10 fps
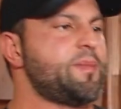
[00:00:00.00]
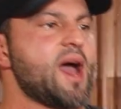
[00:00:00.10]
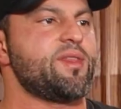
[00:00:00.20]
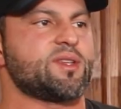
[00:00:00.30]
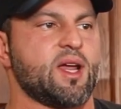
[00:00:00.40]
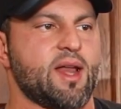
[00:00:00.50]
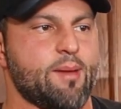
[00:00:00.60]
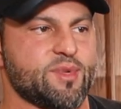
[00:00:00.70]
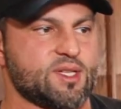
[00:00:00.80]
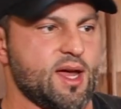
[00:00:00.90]
buy this on
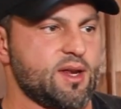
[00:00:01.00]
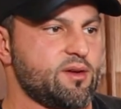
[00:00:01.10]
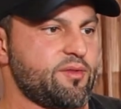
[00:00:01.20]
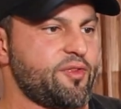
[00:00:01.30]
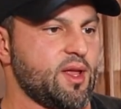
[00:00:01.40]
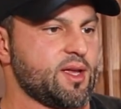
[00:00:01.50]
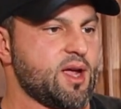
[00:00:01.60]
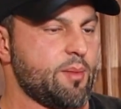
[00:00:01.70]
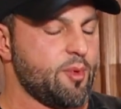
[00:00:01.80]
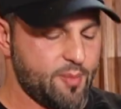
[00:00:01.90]
Amazon for like a
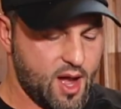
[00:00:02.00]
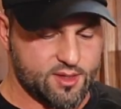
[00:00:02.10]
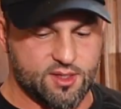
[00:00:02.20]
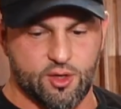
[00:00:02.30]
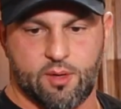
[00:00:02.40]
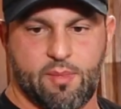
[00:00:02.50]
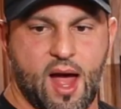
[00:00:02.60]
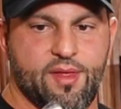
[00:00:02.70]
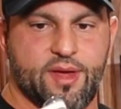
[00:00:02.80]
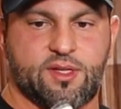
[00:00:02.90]
couple bucks, and you can
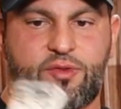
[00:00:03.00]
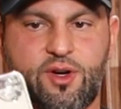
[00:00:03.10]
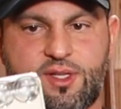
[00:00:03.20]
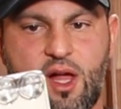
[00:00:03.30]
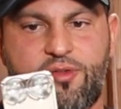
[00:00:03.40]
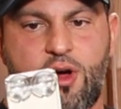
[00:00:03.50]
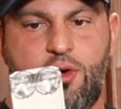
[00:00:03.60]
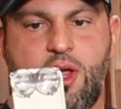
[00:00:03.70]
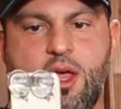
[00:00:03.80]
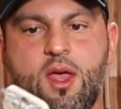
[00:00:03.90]
buy this for your cell
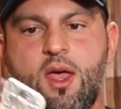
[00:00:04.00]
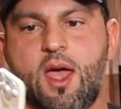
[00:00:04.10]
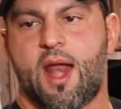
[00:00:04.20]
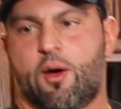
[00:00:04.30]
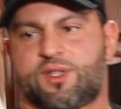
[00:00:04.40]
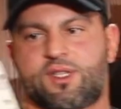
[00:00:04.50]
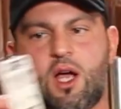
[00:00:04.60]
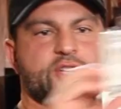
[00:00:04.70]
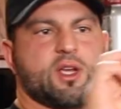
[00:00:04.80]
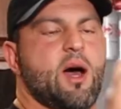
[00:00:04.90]
phone. And I would
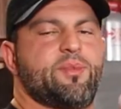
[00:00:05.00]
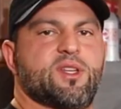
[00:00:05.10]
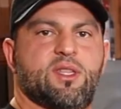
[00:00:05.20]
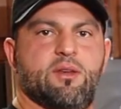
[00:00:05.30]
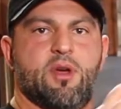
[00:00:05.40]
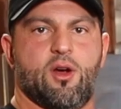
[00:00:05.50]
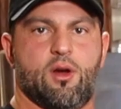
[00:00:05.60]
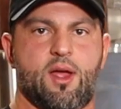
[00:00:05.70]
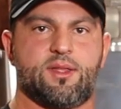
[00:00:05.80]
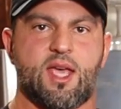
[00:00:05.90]
suction cup this to the
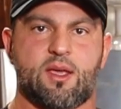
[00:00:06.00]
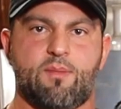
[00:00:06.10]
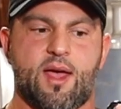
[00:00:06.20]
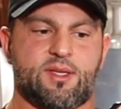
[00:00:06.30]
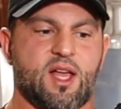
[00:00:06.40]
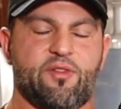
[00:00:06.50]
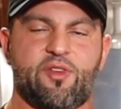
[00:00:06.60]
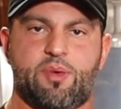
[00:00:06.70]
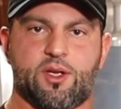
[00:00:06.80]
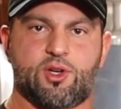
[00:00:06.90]
mirror and take my
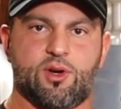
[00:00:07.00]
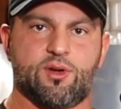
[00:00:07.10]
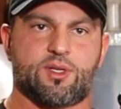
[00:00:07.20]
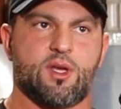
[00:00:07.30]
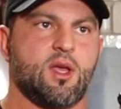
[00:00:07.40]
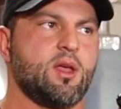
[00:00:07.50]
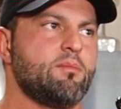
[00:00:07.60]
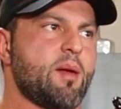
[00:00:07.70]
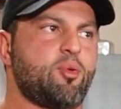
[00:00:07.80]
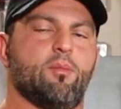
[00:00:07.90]
selfie pictures
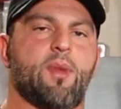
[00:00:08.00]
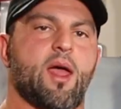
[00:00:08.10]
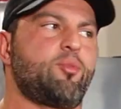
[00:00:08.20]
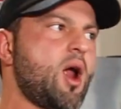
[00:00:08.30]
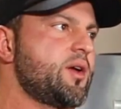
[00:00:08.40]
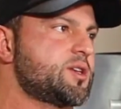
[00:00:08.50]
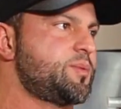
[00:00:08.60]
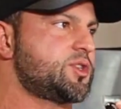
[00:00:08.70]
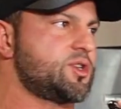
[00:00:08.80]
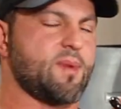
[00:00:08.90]
my pro my progress
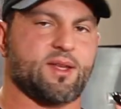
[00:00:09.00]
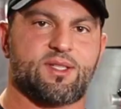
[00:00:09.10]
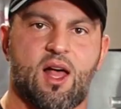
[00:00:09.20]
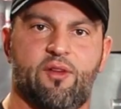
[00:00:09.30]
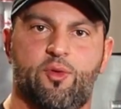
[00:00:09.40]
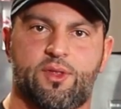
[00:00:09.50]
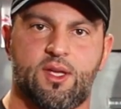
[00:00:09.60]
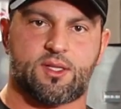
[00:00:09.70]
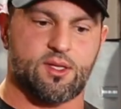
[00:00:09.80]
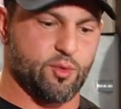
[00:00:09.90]
pictures myself with
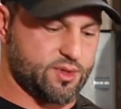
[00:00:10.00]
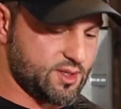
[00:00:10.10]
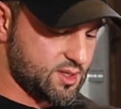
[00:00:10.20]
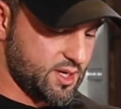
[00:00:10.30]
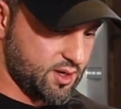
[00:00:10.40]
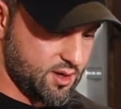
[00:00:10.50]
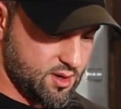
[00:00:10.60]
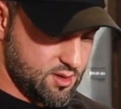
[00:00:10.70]
this with this clicker.